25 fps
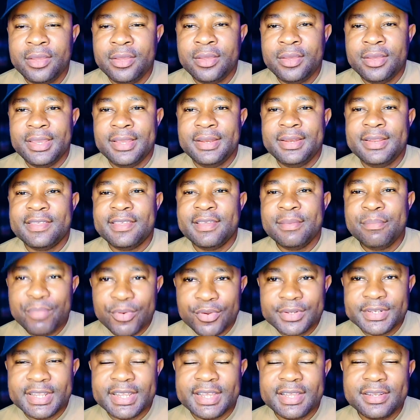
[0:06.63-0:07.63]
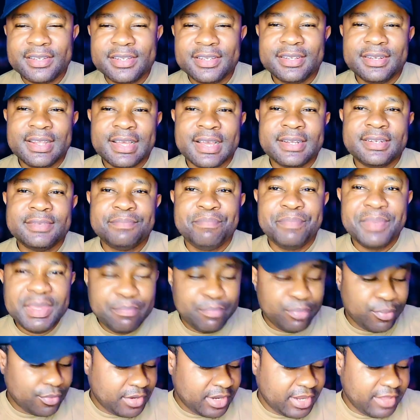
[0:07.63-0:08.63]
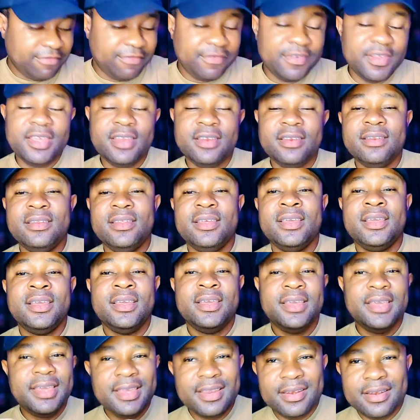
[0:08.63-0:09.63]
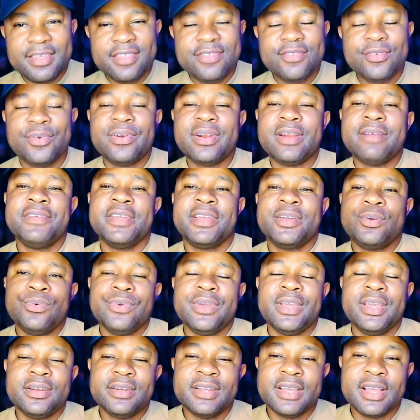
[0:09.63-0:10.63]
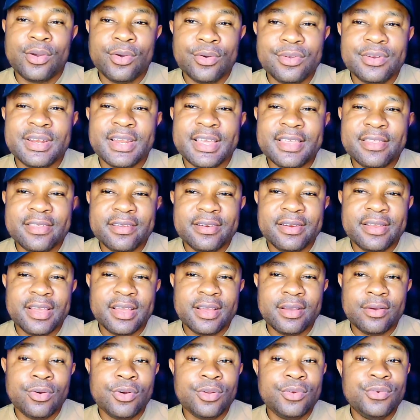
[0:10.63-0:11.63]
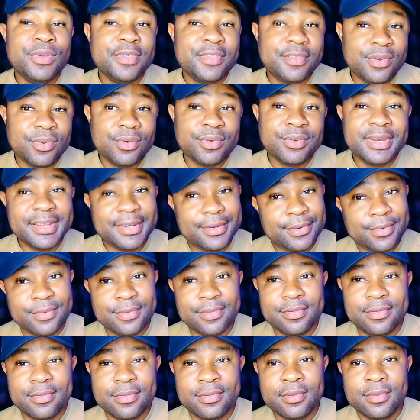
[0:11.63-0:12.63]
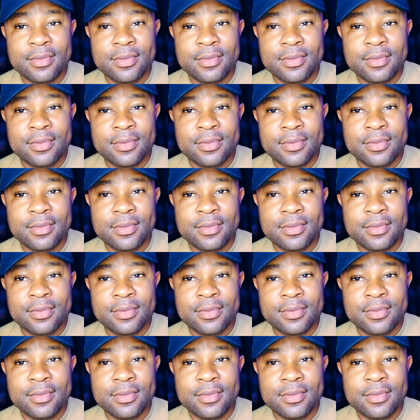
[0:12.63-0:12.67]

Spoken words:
It is important that people living in this geographical area called Nigeria always know the truth